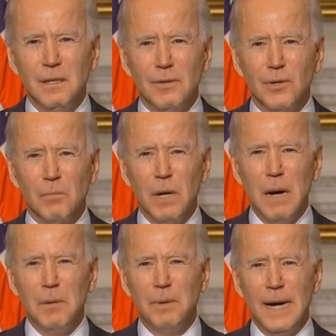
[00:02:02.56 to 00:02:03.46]
The
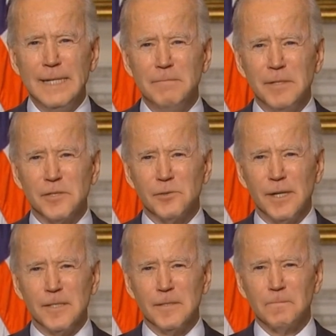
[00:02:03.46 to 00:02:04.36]
Obama-Biden
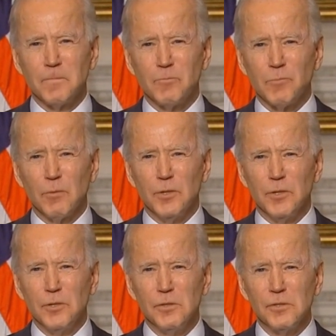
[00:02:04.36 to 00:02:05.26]
administration
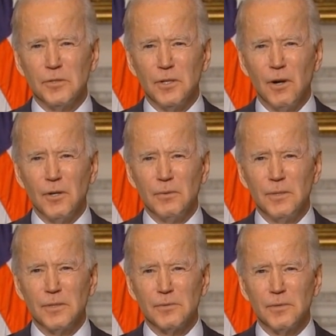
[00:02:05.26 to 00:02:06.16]
reduced the auto
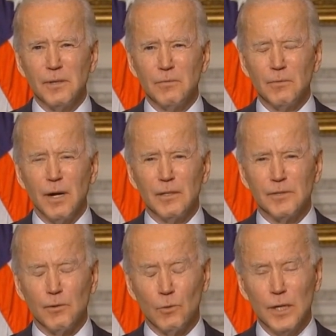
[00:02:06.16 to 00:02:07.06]
industry,
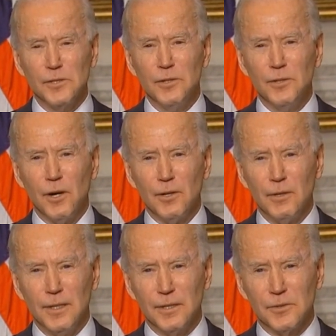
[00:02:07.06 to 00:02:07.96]
rescued the auto
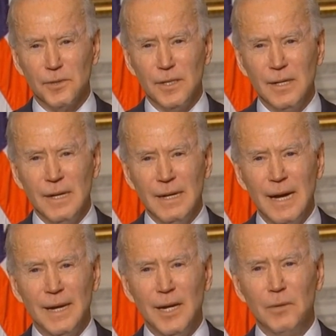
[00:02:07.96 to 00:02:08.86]
industry,
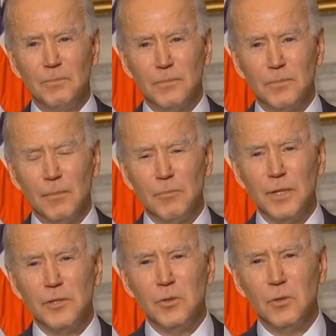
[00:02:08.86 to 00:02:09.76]
and helped them
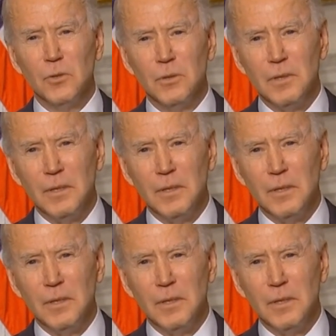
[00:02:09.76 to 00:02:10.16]
retool.